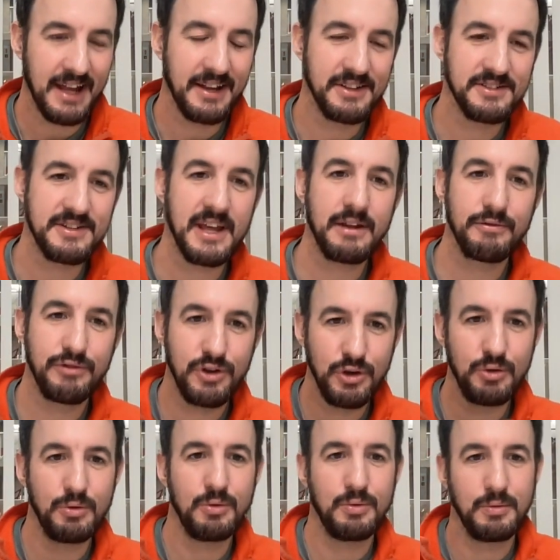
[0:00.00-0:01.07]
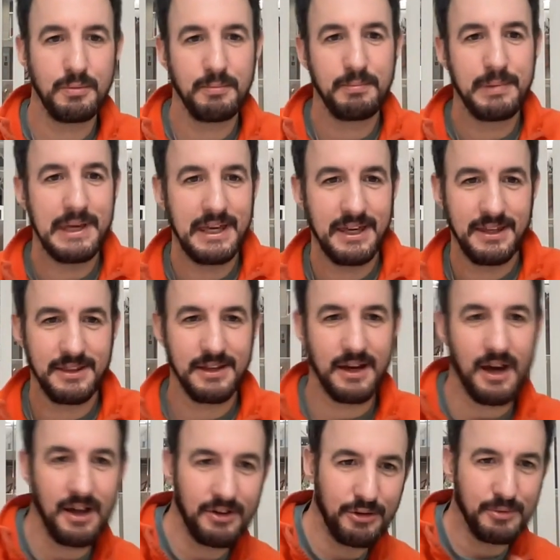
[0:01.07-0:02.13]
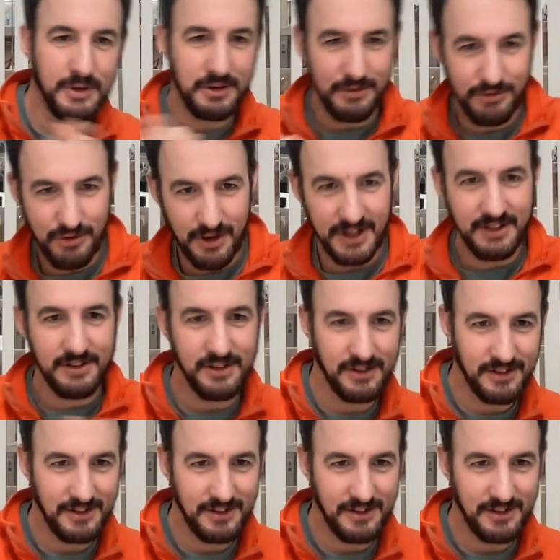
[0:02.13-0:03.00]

instead of you being the conduit of trying to